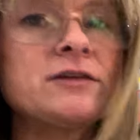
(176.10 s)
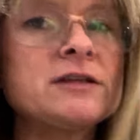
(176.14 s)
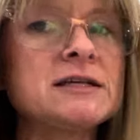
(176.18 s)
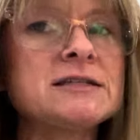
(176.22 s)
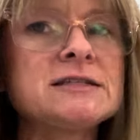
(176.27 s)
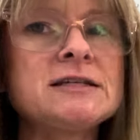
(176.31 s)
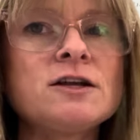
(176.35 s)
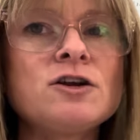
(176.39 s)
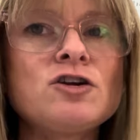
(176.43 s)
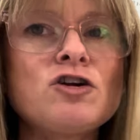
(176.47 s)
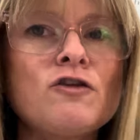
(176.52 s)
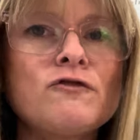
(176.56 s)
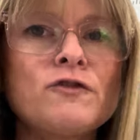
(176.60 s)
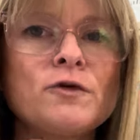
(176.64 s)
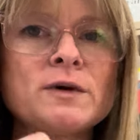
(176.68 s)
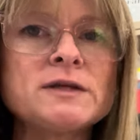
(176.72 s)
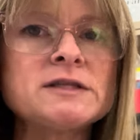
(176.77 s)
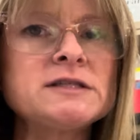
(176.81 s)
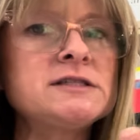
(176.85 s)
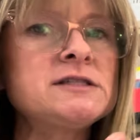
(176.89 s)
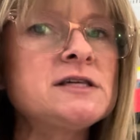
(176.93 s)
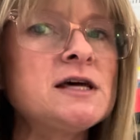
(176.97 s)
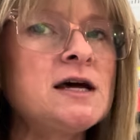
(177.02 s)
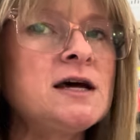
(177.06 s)
Let's get it over
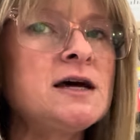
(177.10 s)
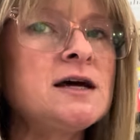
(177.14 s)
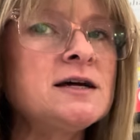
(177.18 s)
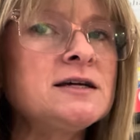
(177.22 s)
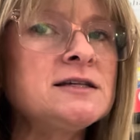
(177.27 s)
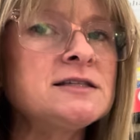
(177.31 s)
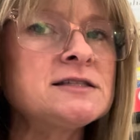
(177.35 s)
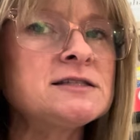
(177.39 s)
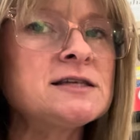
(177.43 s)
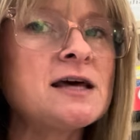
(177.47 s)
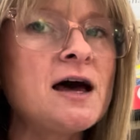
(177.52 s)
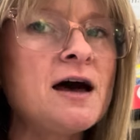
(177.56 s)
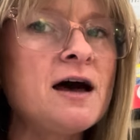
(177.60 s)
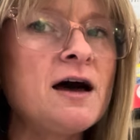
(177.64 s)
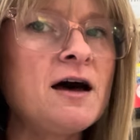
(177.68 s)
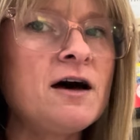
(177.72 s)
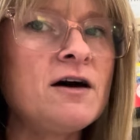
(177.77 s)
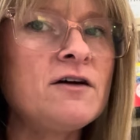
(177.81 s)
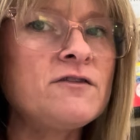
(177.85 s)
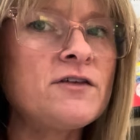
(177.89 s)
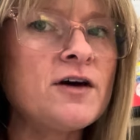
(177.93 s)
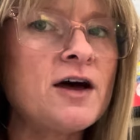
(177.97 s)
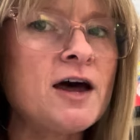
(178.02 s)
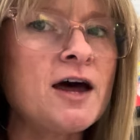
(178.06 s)
with. 6,
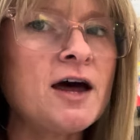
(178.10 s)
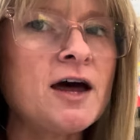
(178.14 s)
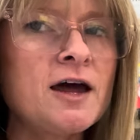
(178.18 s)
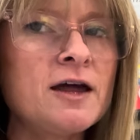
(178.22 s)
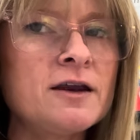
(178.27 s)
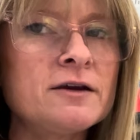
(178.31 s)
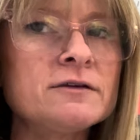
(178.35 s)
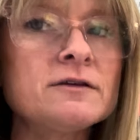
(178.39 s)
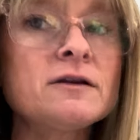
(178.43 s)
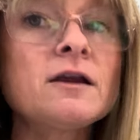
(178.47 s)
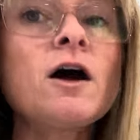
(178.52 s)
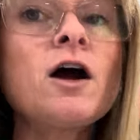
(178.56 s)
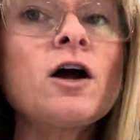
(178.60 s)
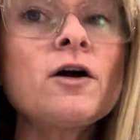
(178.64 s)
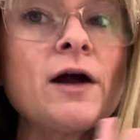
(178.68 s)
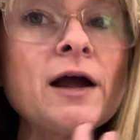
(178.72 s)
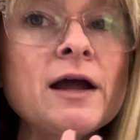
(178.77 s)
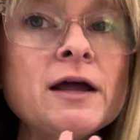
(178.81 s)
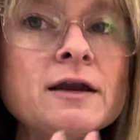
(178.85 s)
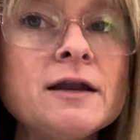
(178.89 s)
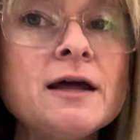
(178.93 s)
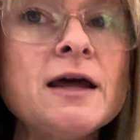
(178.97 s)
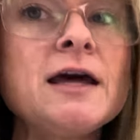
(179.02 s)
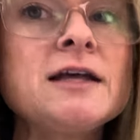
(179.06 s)
7. All
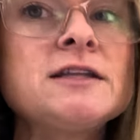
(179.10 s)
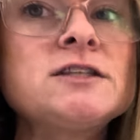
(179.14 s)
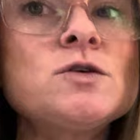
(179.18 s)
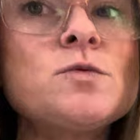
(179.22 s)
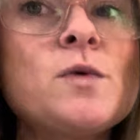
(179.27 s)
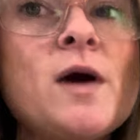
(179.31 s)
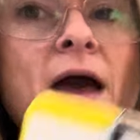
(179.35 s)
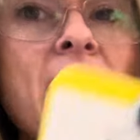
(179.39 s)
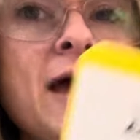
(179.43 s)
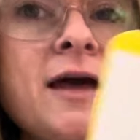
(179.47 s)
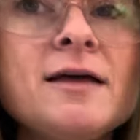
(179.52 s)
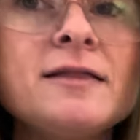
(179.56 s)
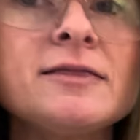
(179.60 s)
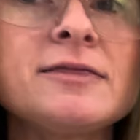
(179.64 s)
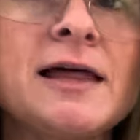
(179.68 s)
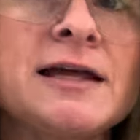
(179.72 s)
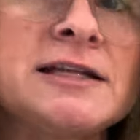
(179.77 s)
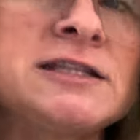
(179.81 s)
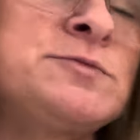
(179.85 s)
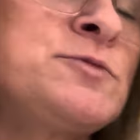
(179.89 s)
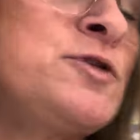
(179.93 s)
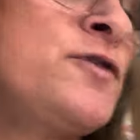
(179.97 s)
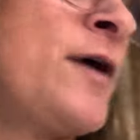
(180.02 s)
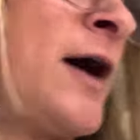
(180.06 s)
right, it's away.
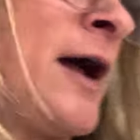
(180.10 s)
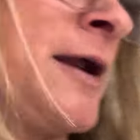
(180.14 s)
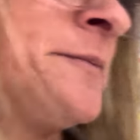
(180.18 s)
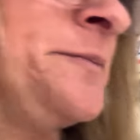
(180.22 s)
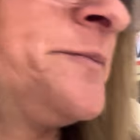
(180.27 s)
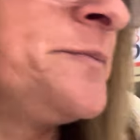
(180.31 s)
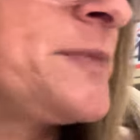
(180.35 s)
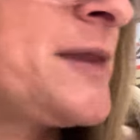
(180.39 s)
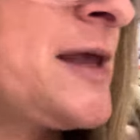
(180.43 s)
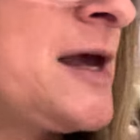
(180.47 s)
Let's move on.